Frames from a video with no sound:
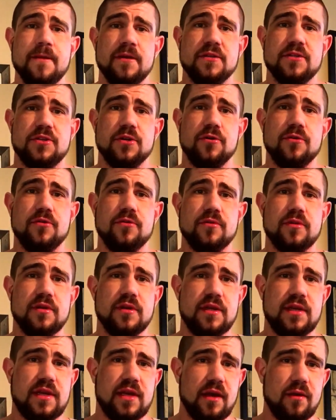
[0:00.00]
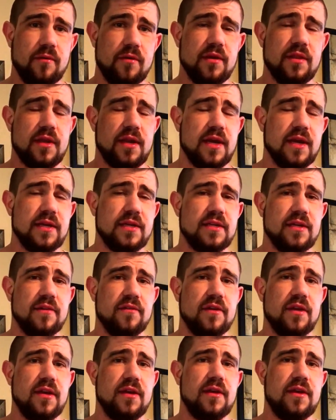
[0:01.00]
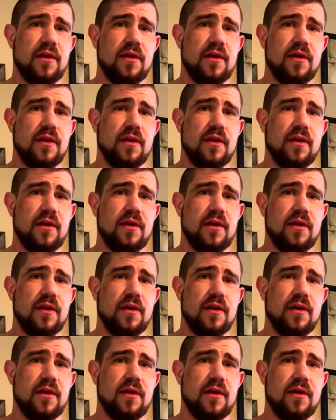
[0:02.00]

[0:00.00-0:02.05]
So get rid of the negativity.